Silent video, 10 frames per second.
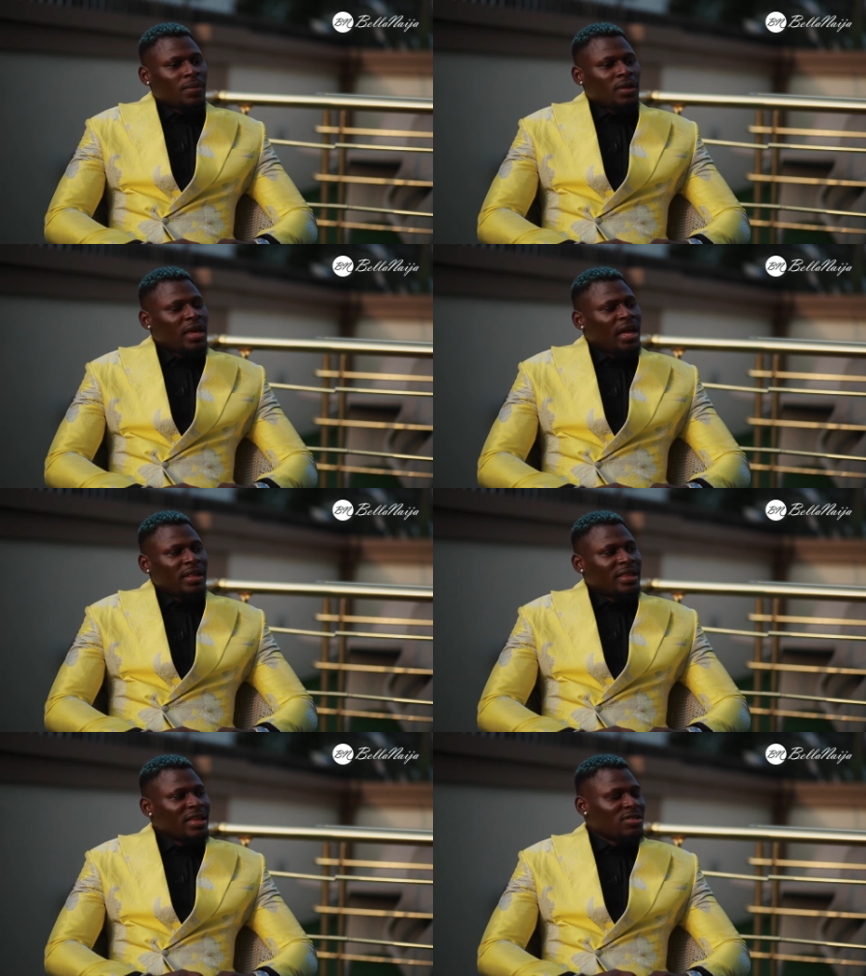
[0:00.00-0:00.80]

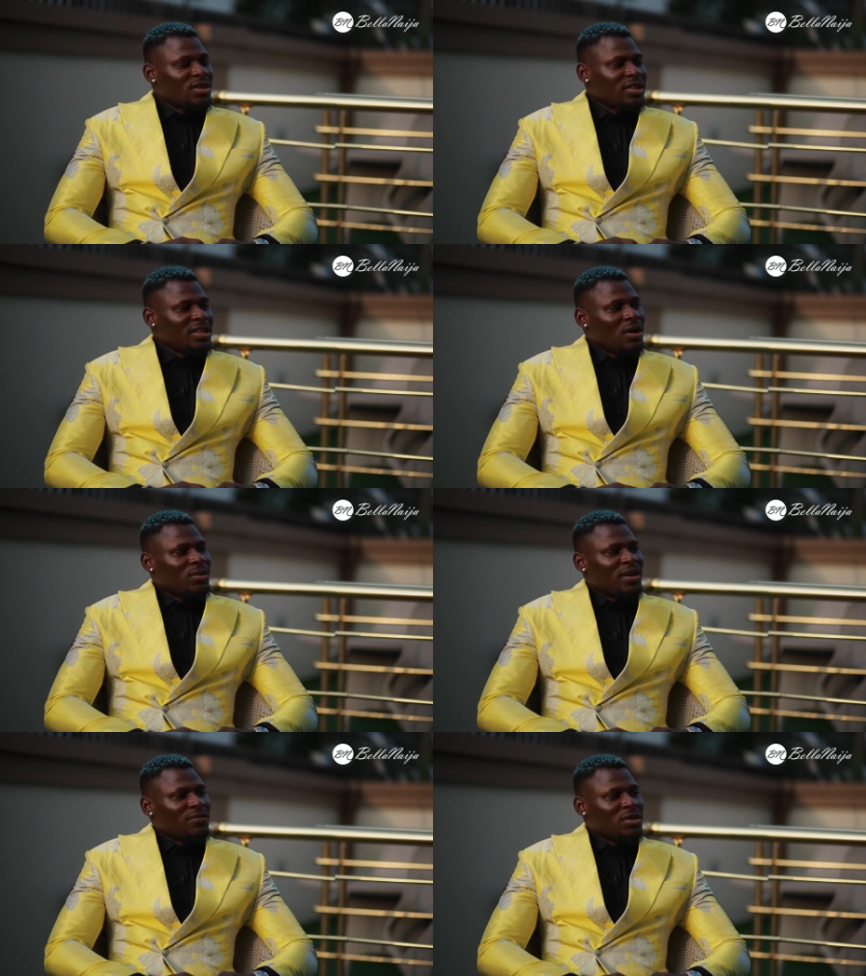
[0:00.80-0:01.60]
there's nothing I
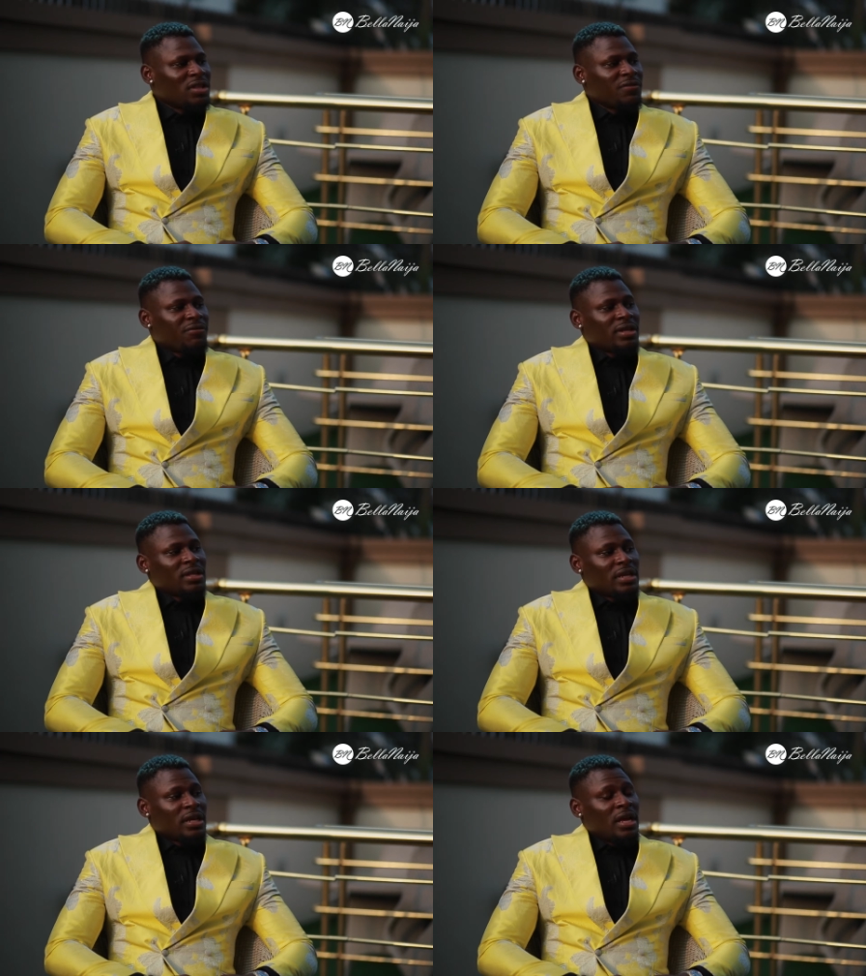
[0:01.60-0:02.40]
would have done
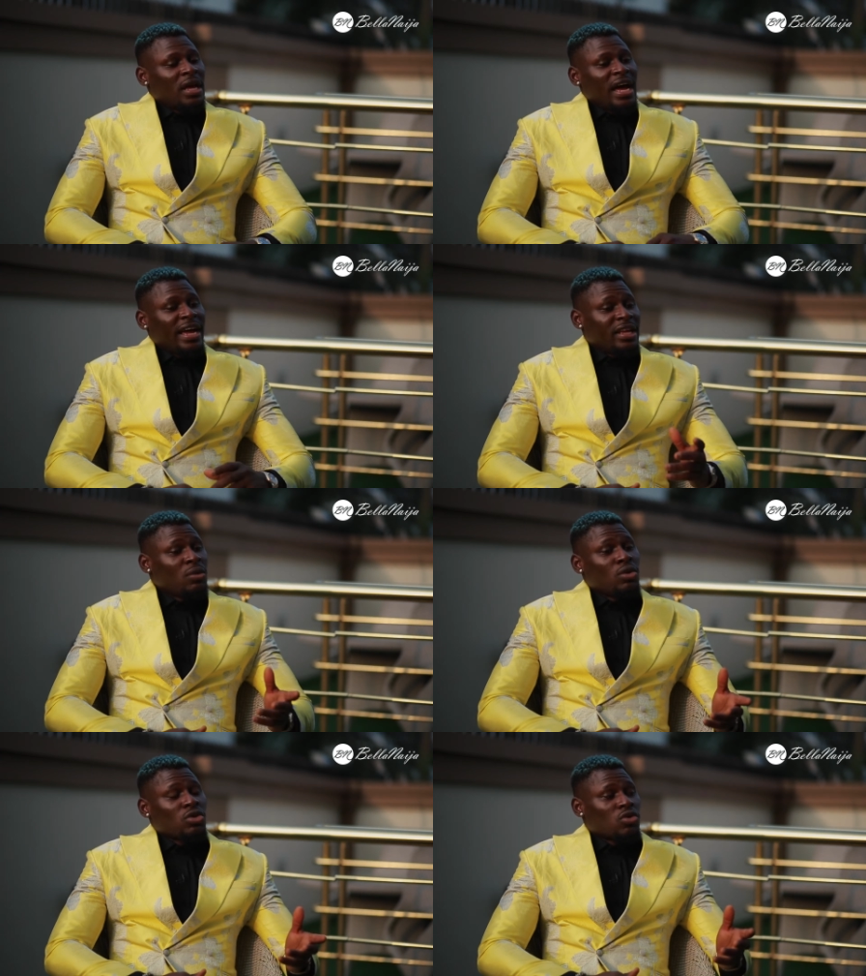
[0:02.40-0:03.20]
differently. I
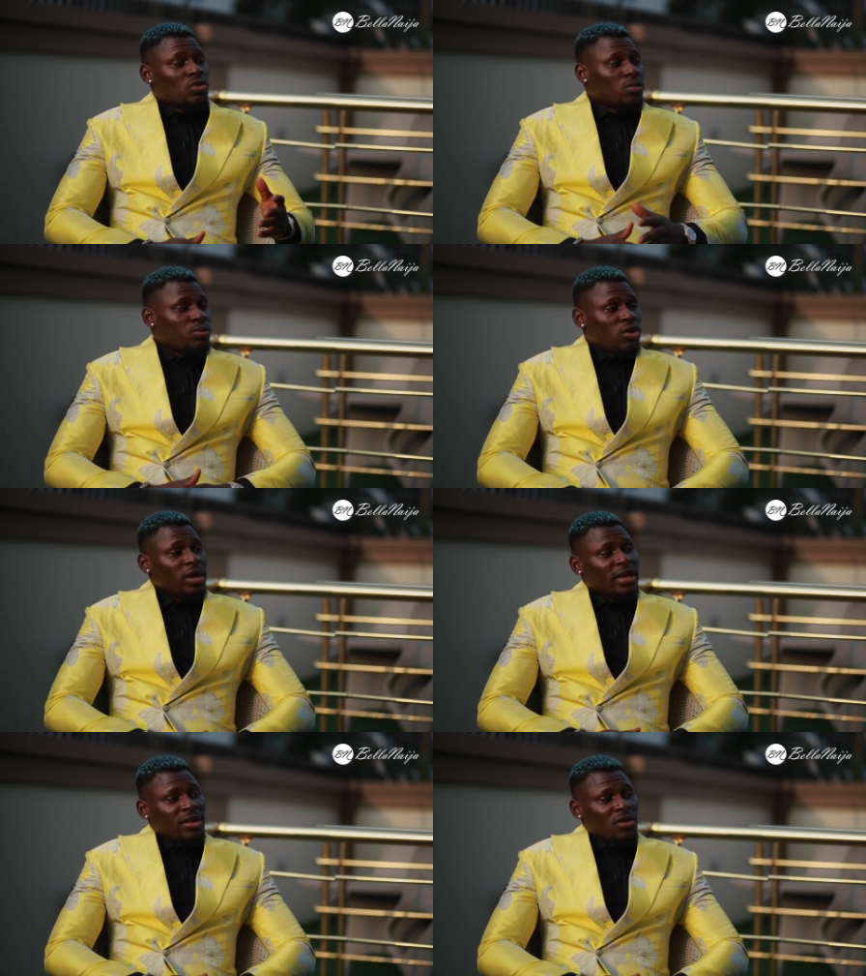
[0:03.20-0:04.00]
didn't want to
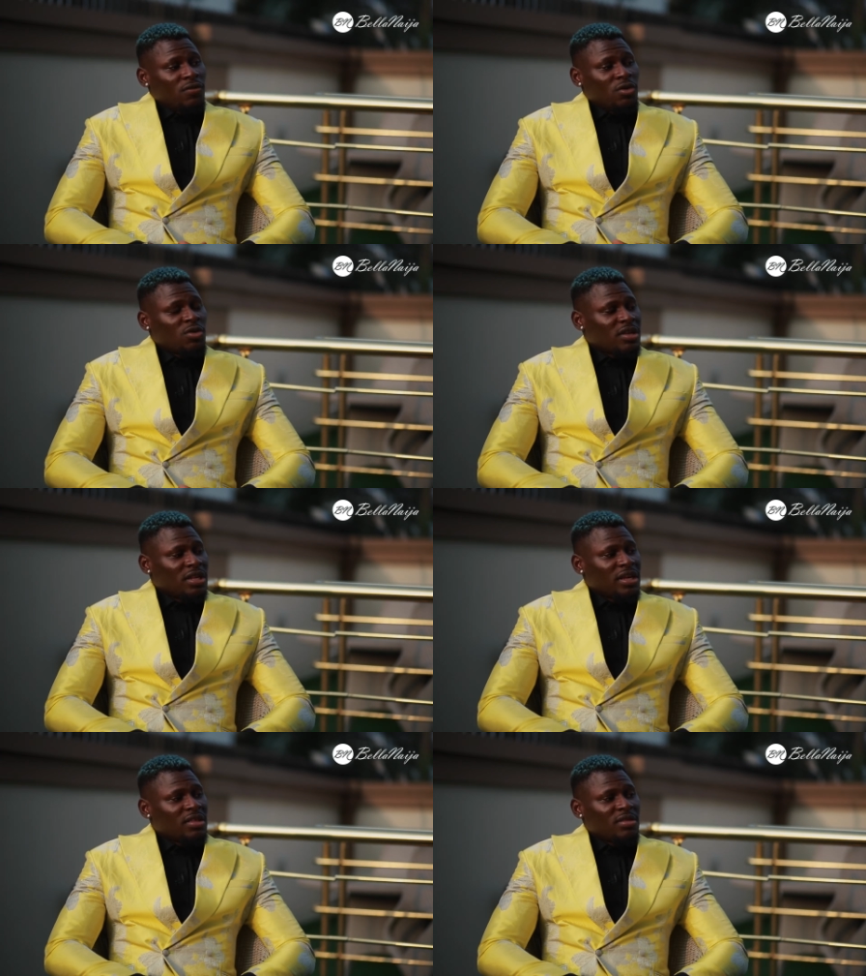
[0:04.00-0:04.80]
join any of those
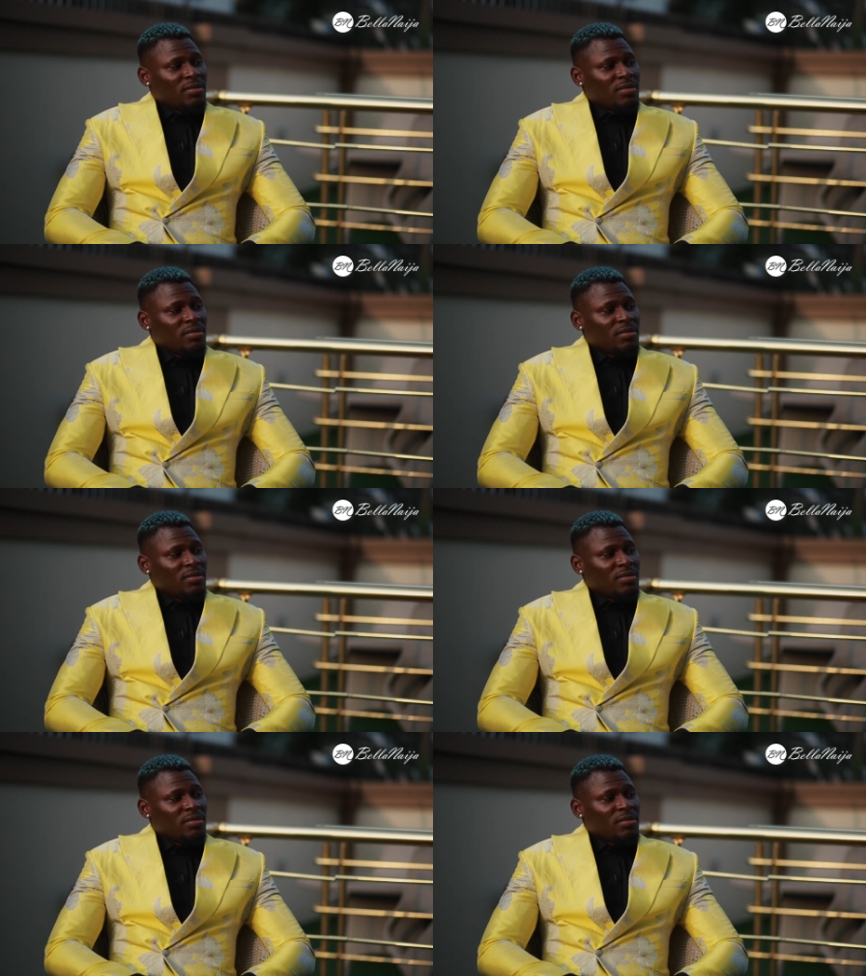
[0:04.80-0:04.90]
cliques